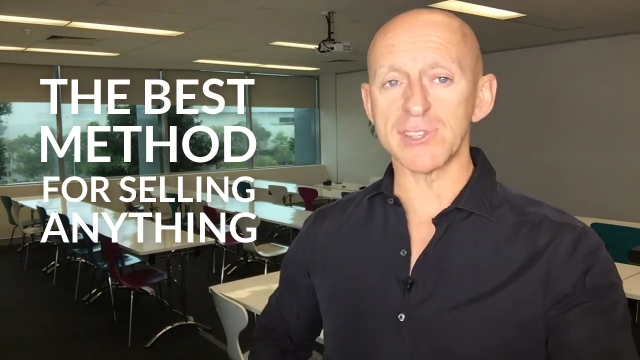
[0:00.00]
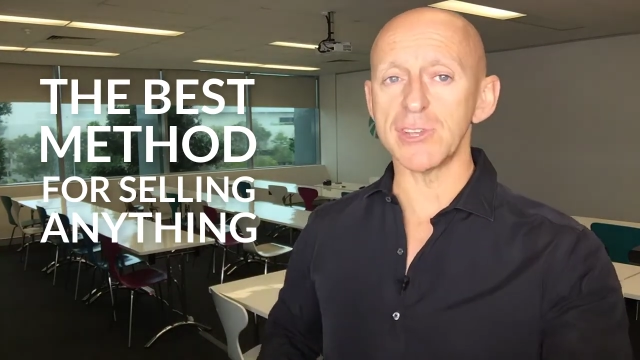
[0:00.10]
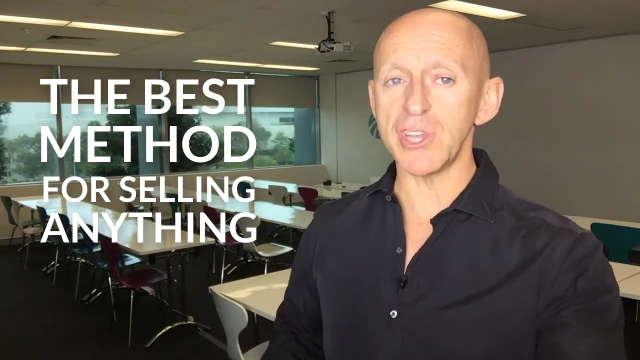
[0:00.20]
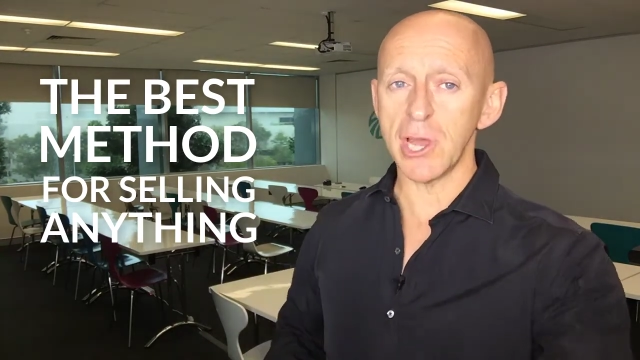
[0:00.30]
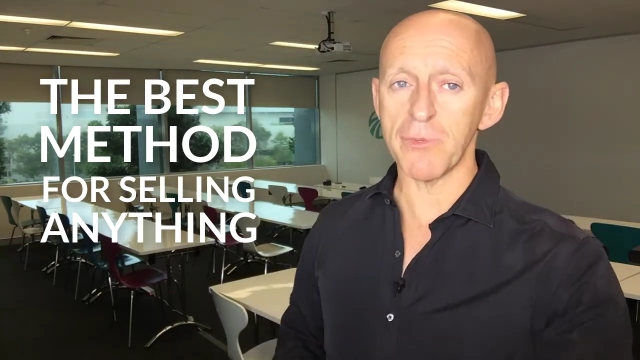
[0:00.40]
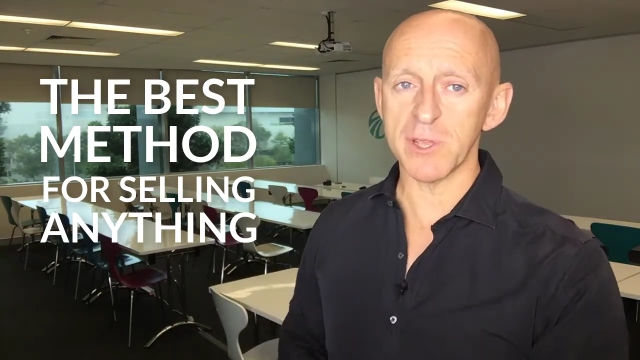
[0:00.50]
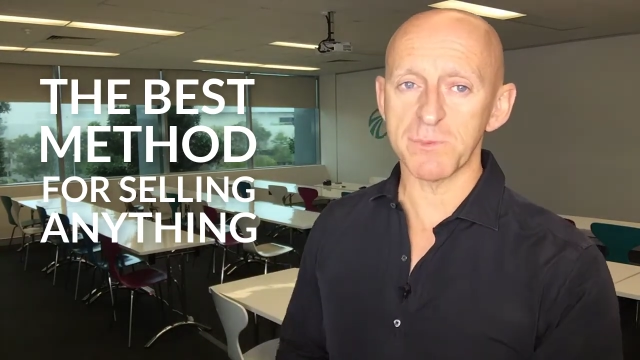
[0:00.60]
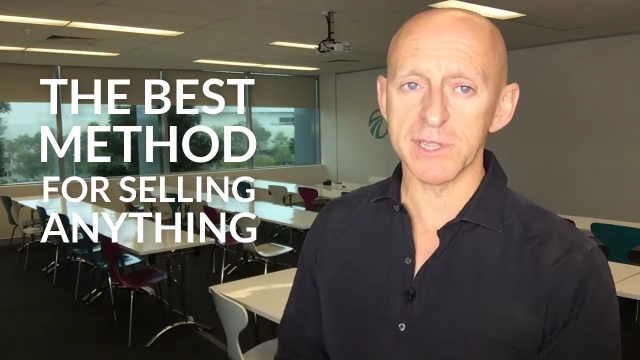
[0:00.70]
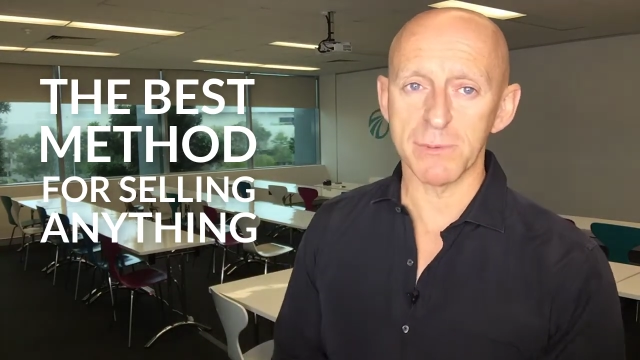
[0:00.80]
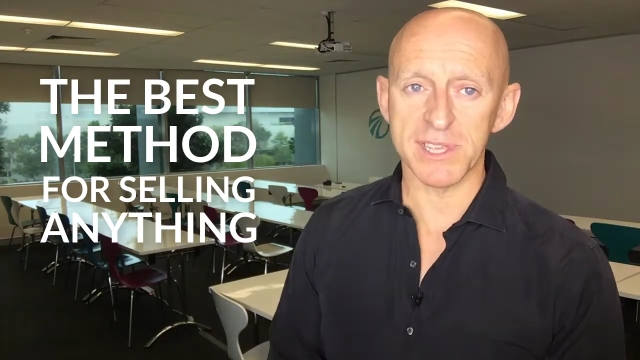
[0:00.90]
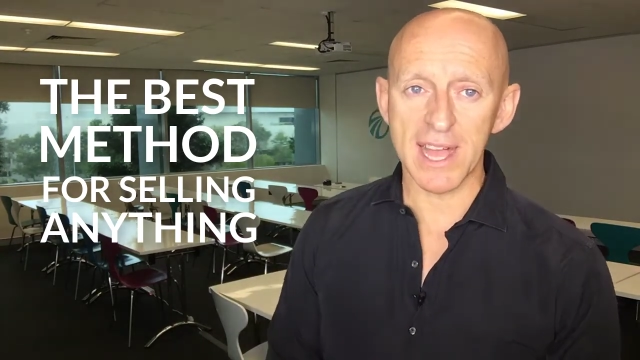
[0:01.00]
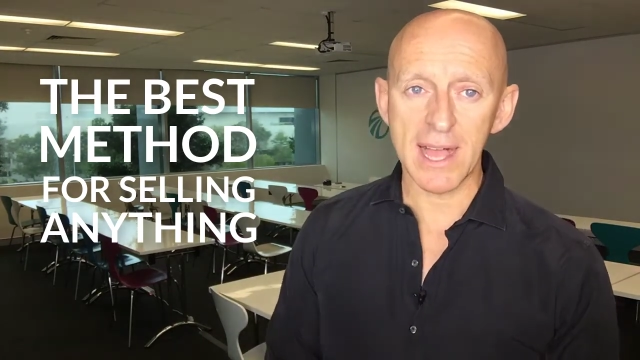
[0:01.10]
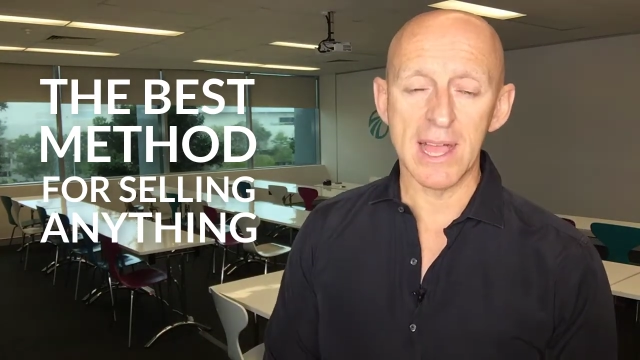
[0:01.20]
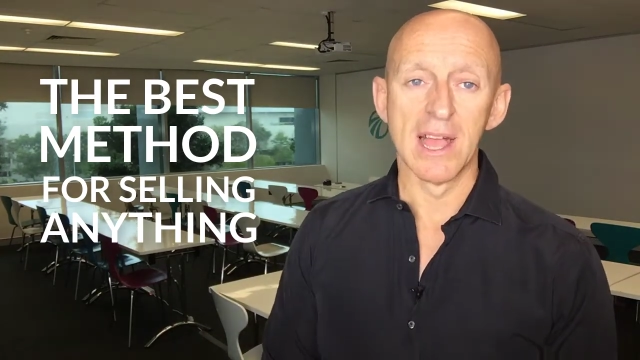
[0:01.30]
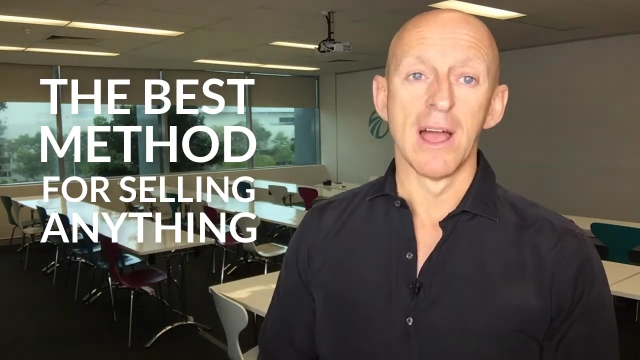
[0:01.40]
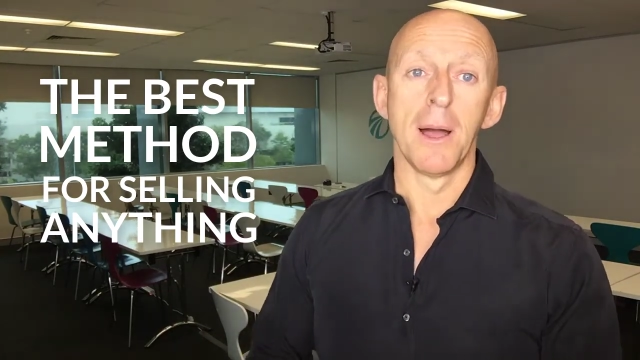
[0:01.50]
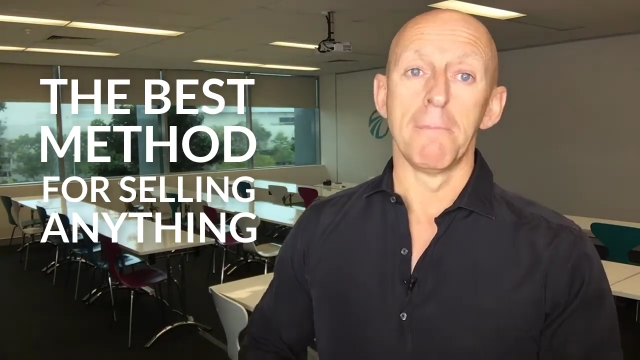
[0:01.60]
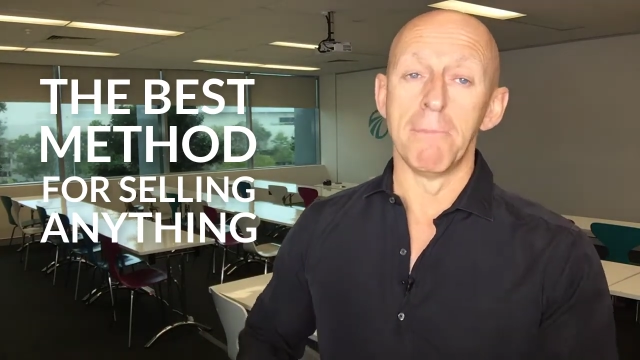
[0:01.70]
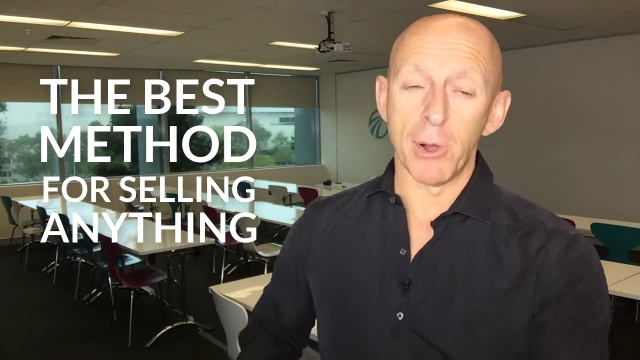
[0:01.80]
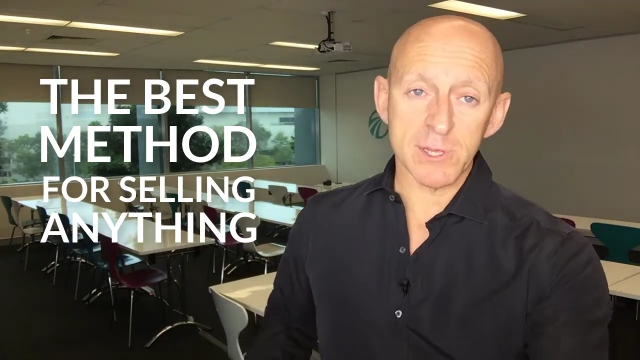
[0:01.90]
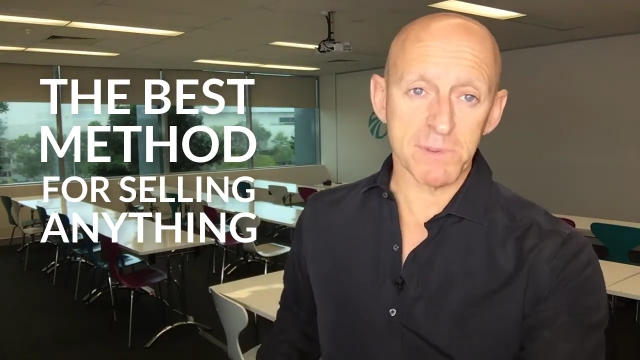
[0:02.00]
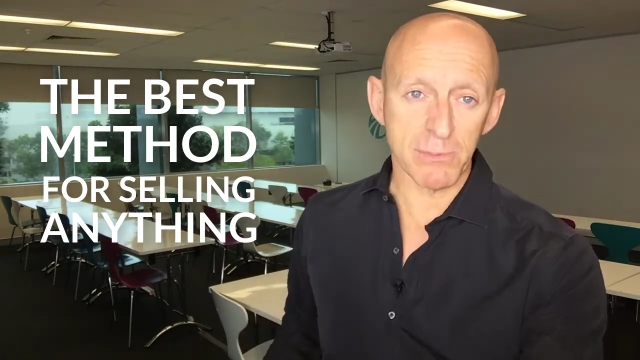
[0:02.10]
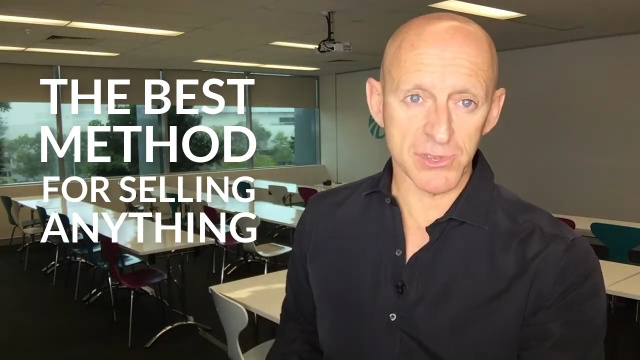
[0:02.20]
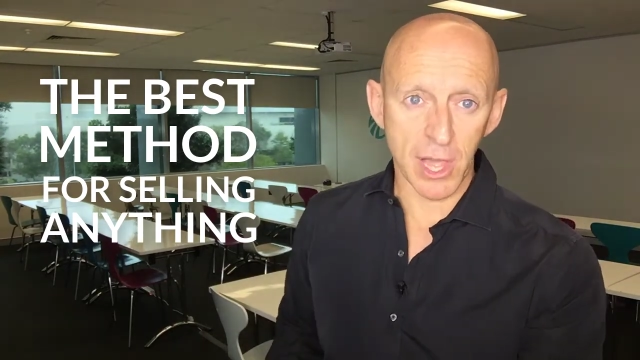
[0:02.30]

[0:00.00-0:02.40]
So do you know what those principles are? Most people